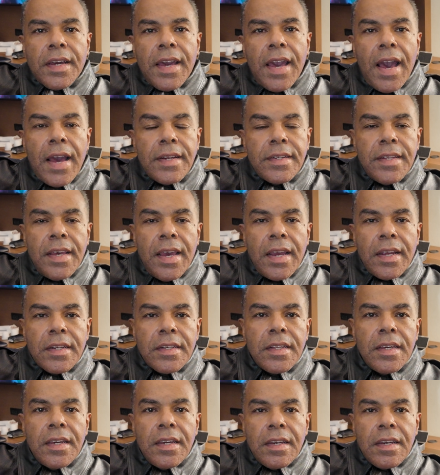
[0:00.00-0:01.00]

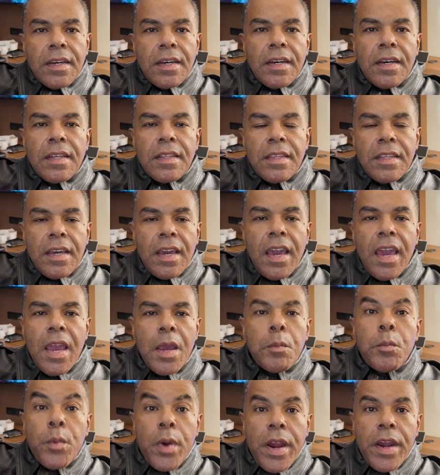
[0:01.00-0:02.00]
contacting the
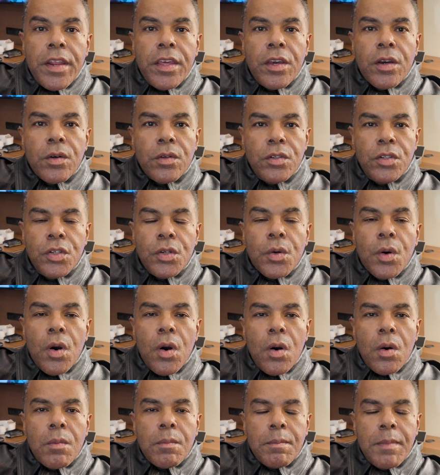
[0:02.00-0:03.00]
ham radio
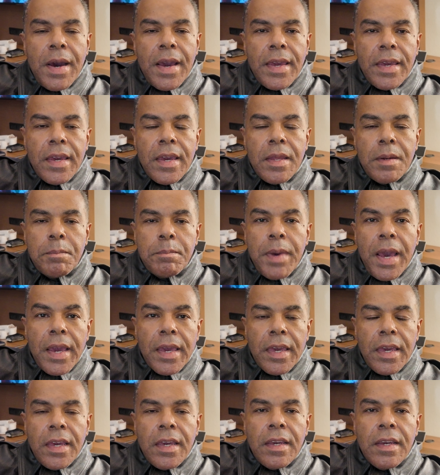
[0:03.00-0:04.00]
duo, Mike and
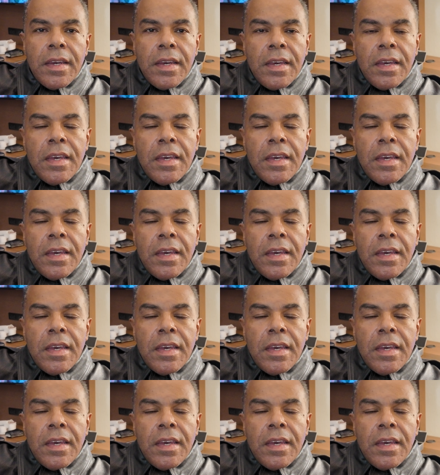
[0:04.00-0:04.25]
Becky,